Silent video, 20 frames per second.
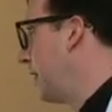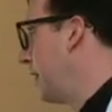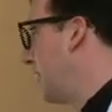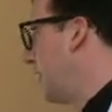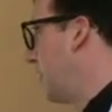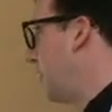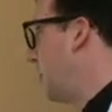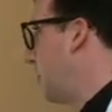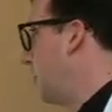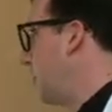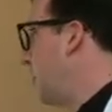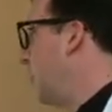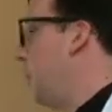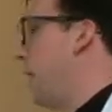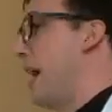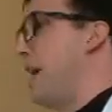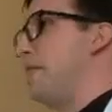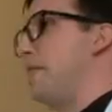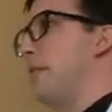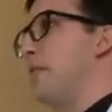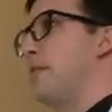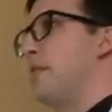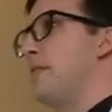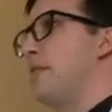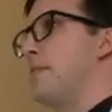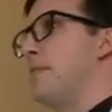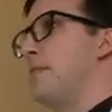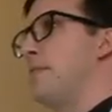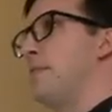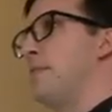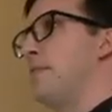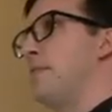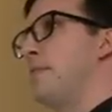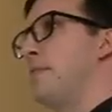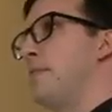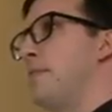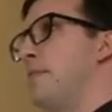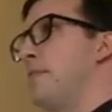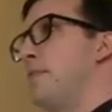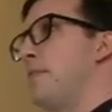is a new heaven
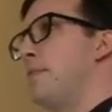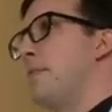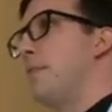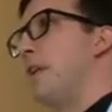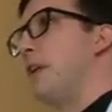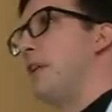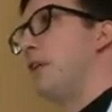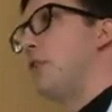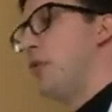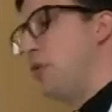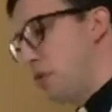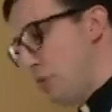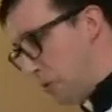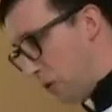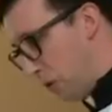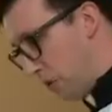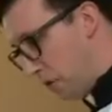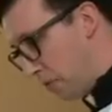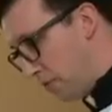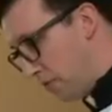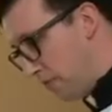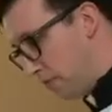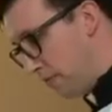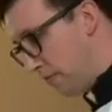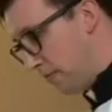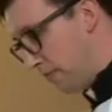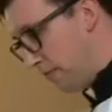and a new earth.